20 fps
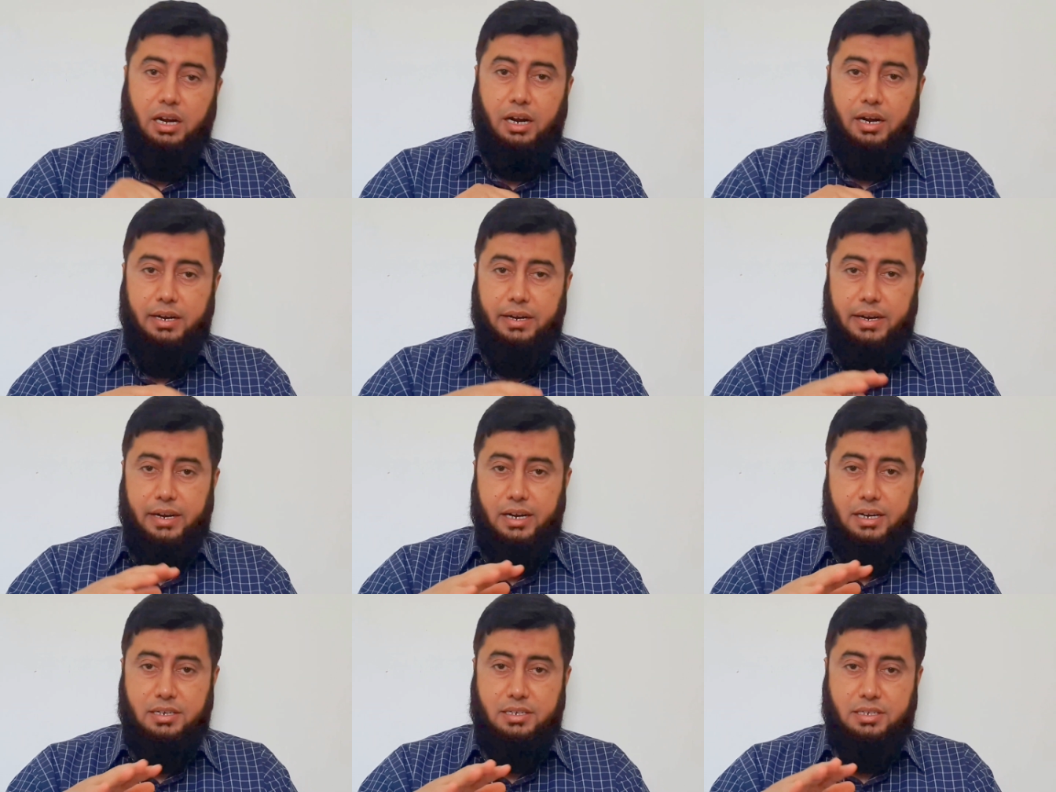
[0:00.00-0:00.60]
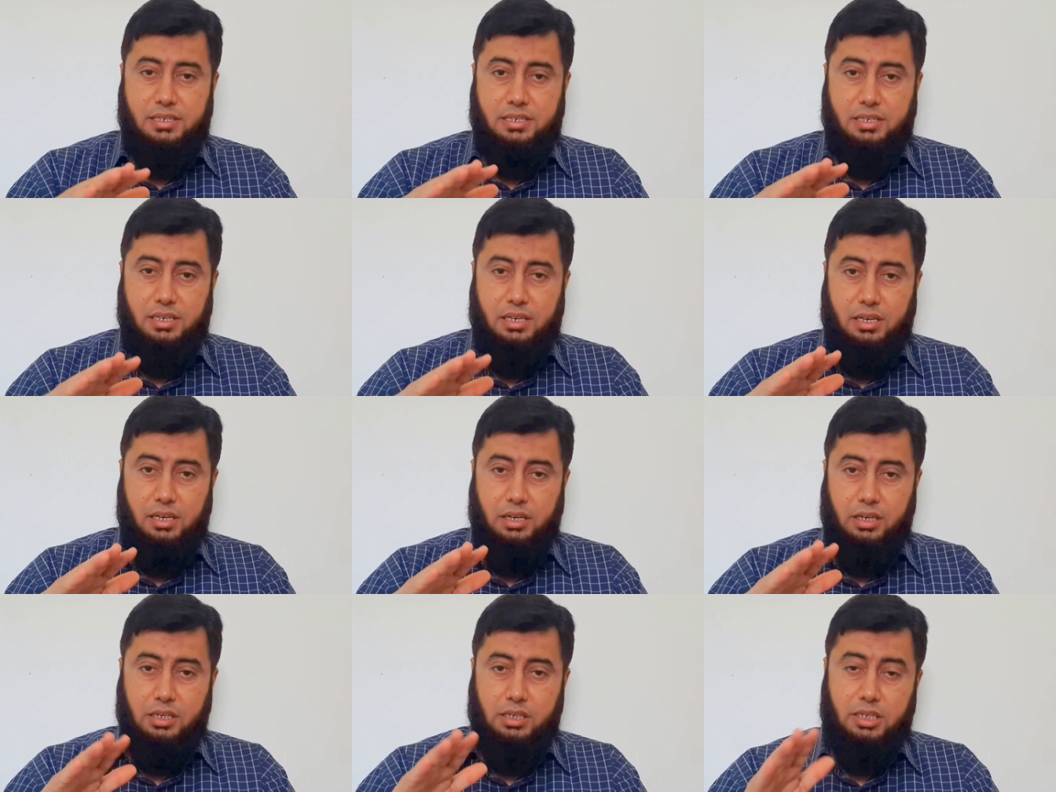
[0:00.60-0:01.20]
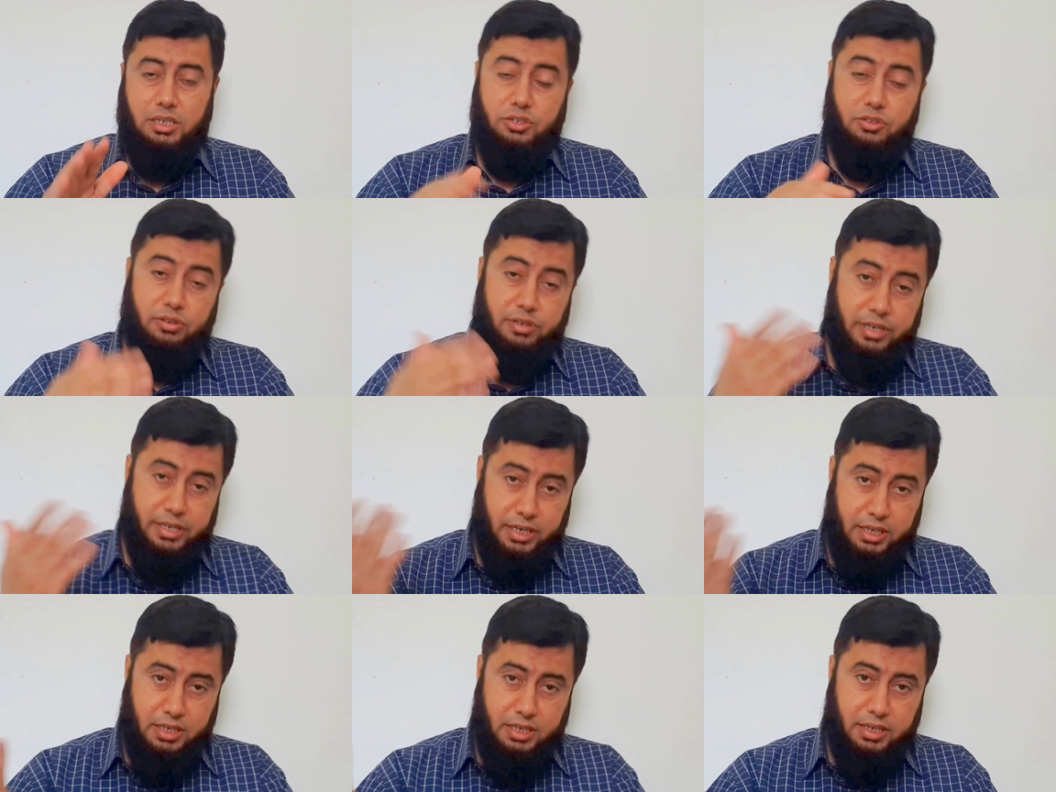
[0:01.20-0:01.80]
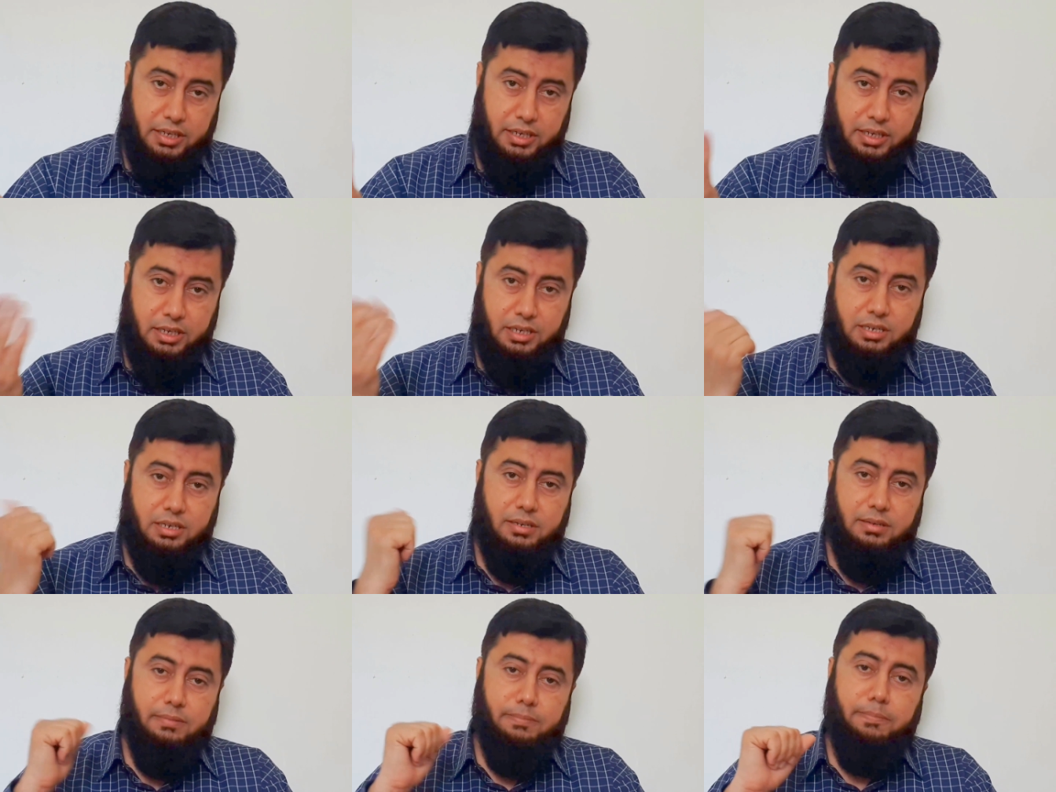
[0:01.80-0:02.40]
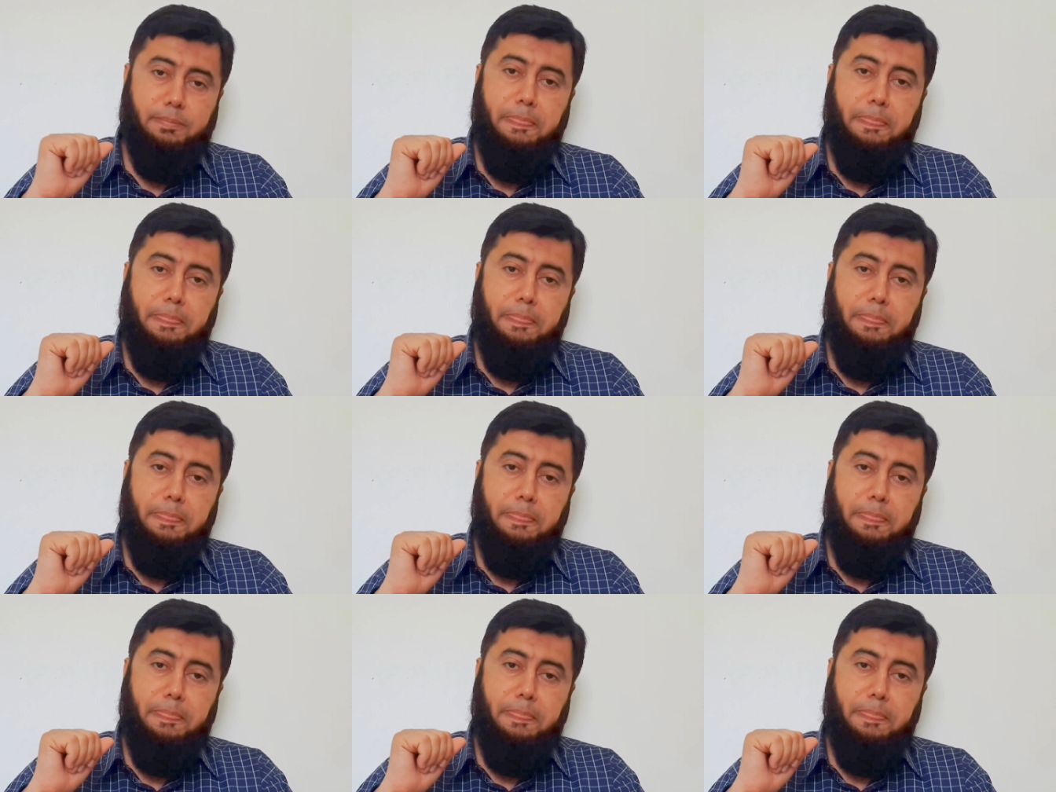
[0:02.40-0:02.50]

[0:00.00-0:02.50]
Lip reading: or that's contradicting it.